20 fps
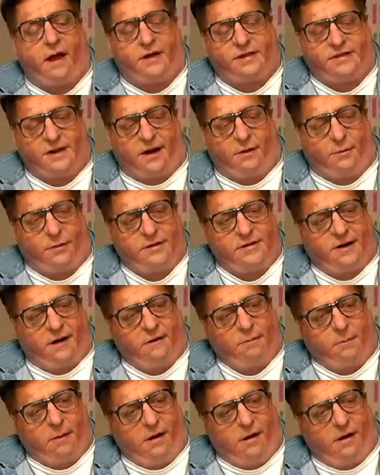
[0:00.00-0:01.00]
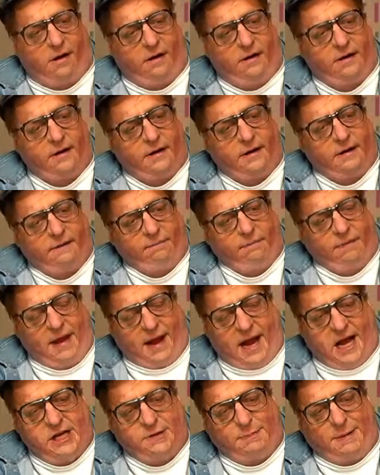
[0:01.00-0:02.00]
Star Wars Darth Maul,
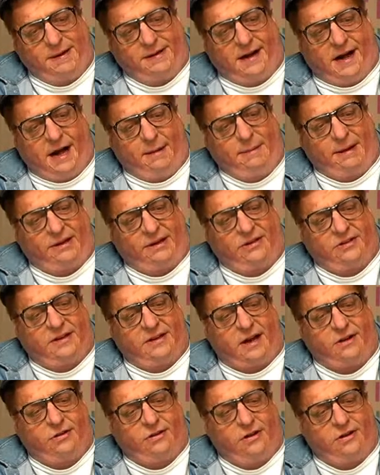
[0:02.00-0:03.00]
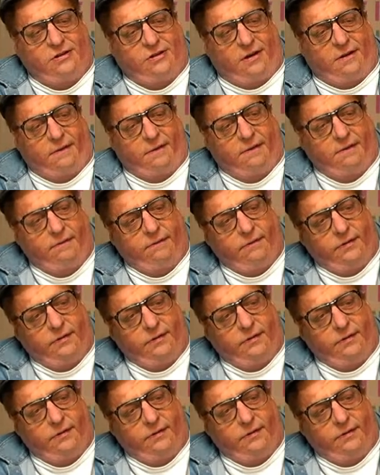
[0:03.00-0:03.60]
the Aspen Comics Sketch Edition.